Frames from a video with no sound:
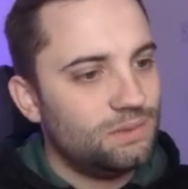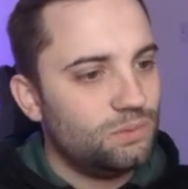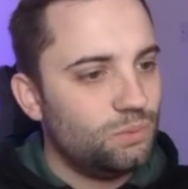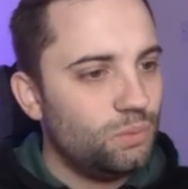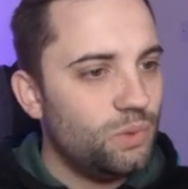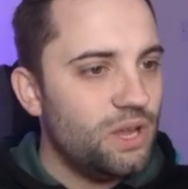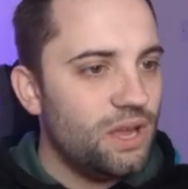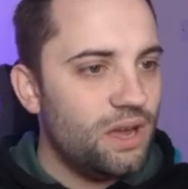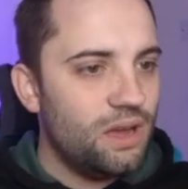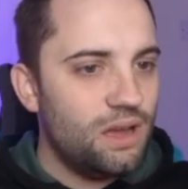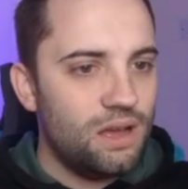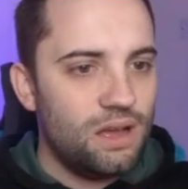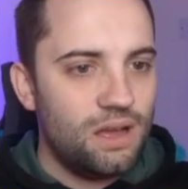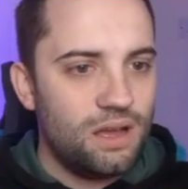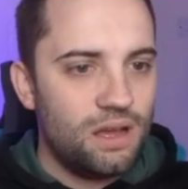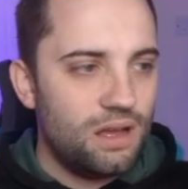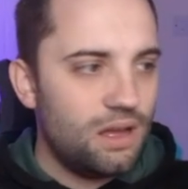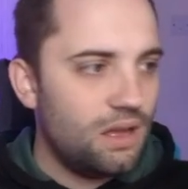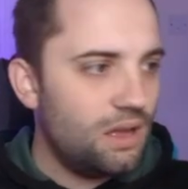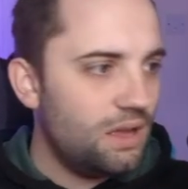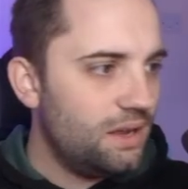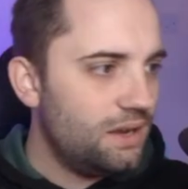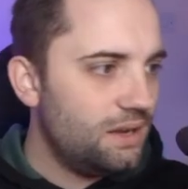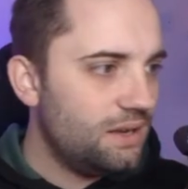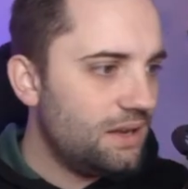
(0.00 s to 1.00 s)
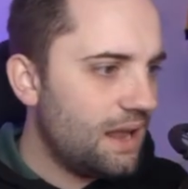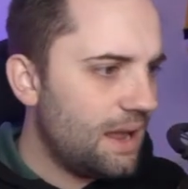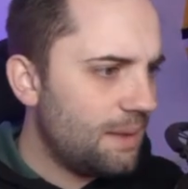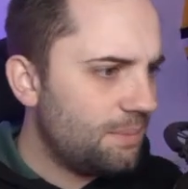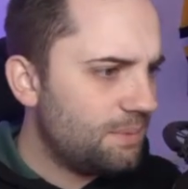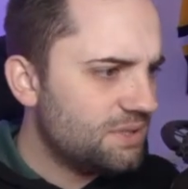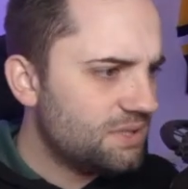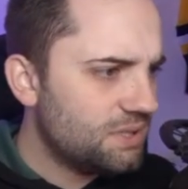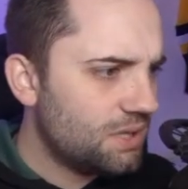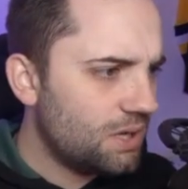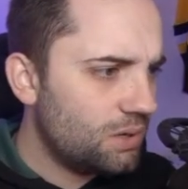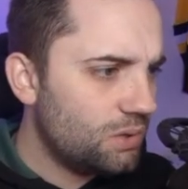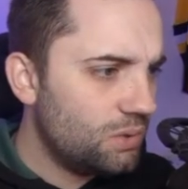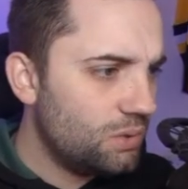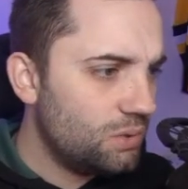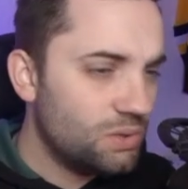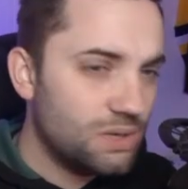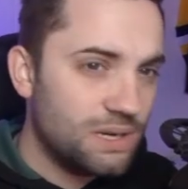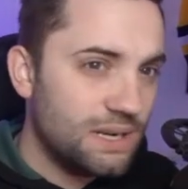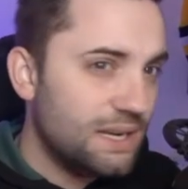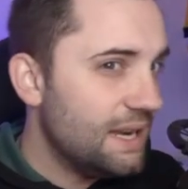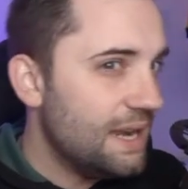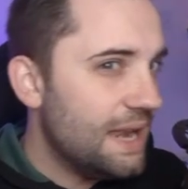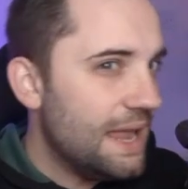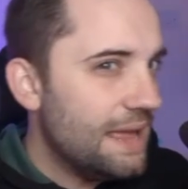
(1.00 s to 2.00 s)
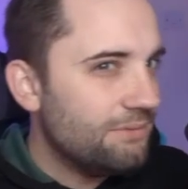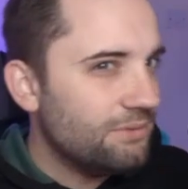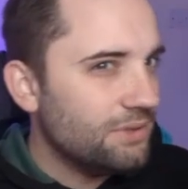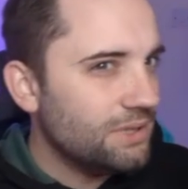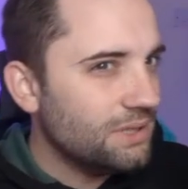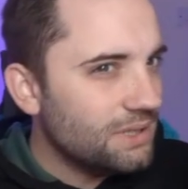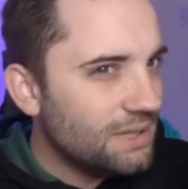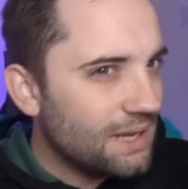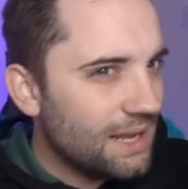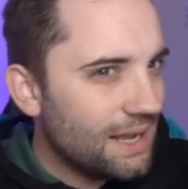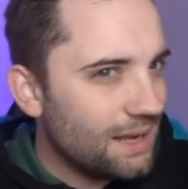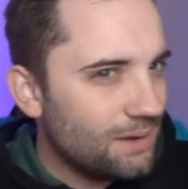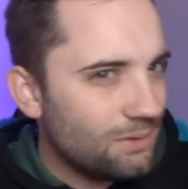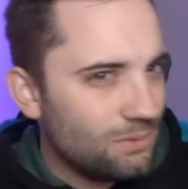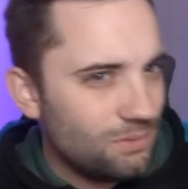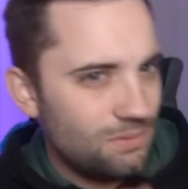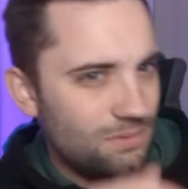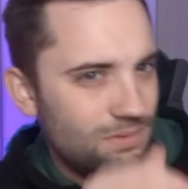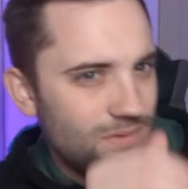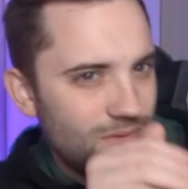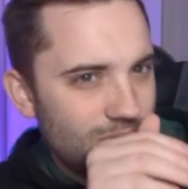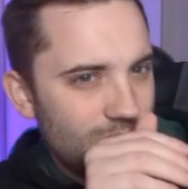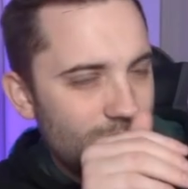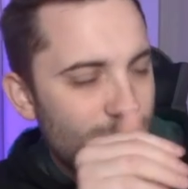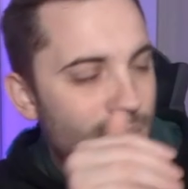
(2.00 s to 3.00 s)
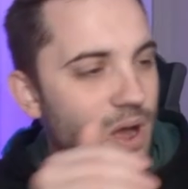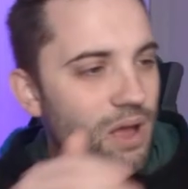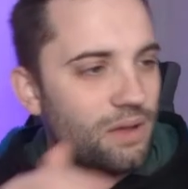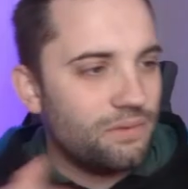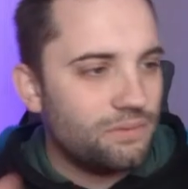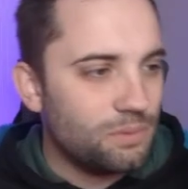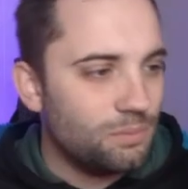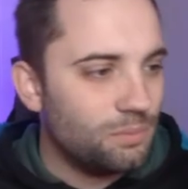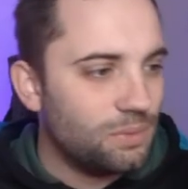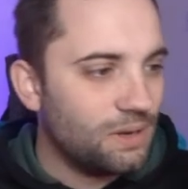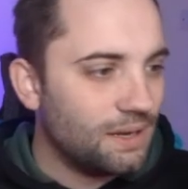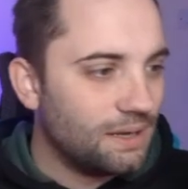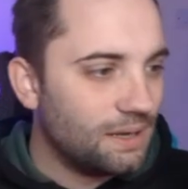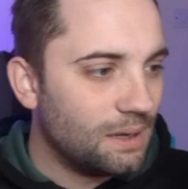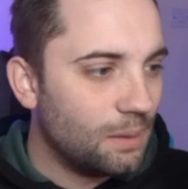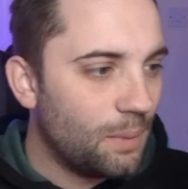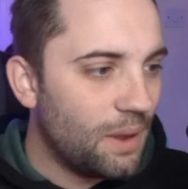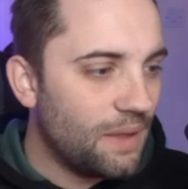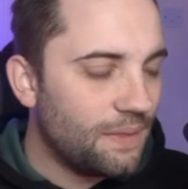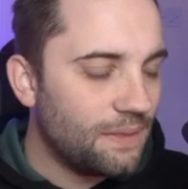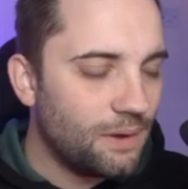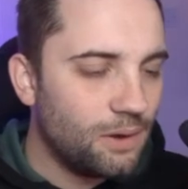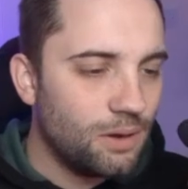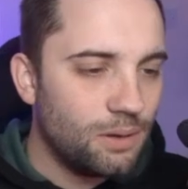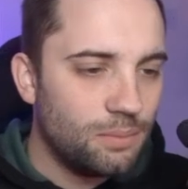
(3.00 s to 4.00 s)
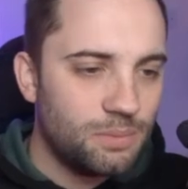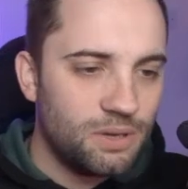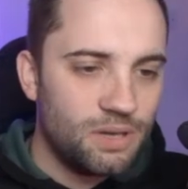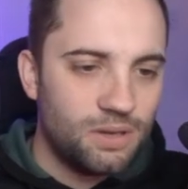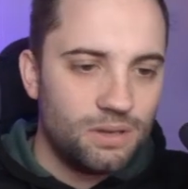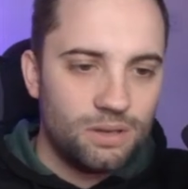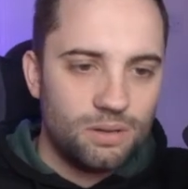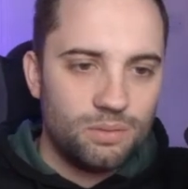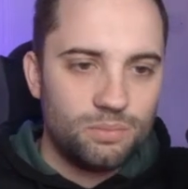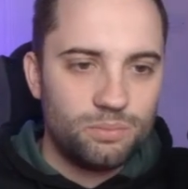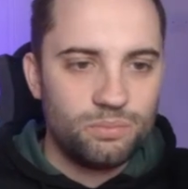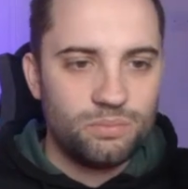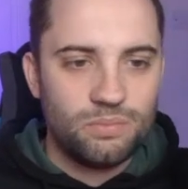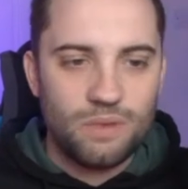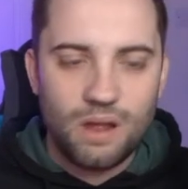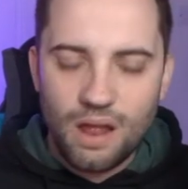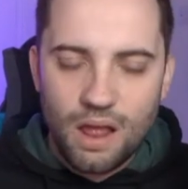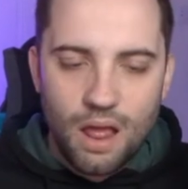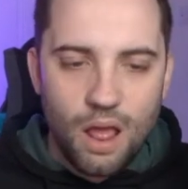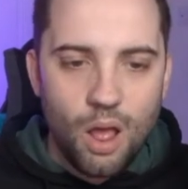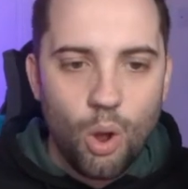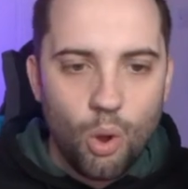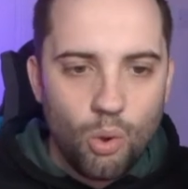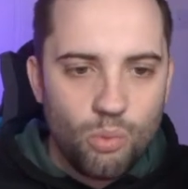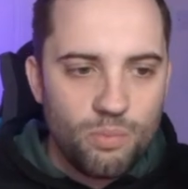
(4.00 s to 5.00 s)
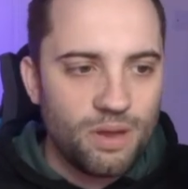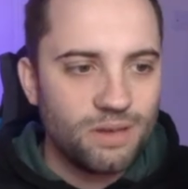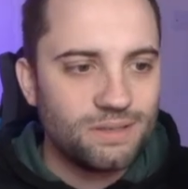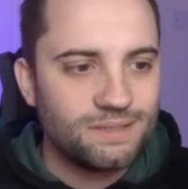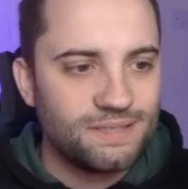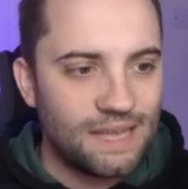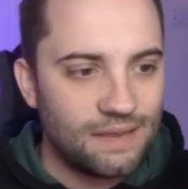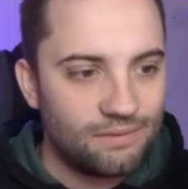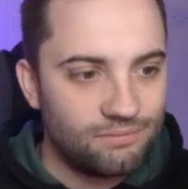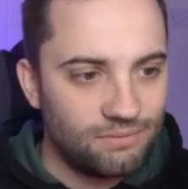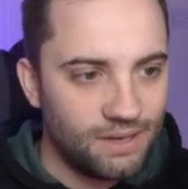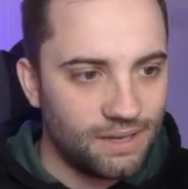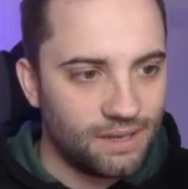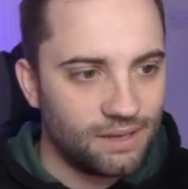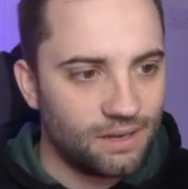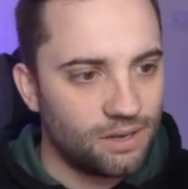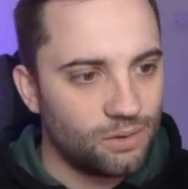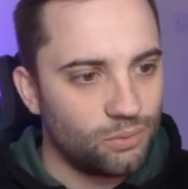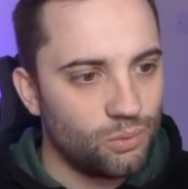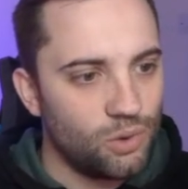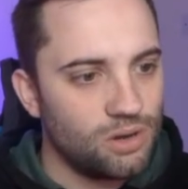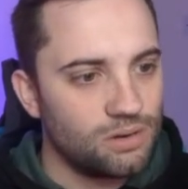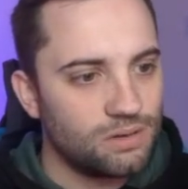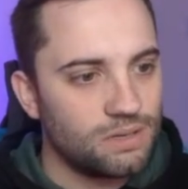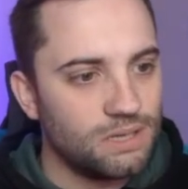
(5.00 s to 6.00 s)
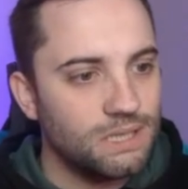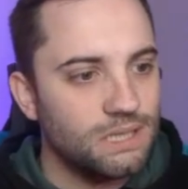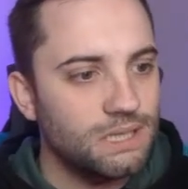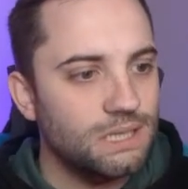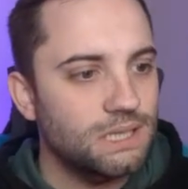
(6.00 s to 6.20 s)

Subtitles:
We are in episode 11 now. Might have completely made that up. Almost definitely got it wrong.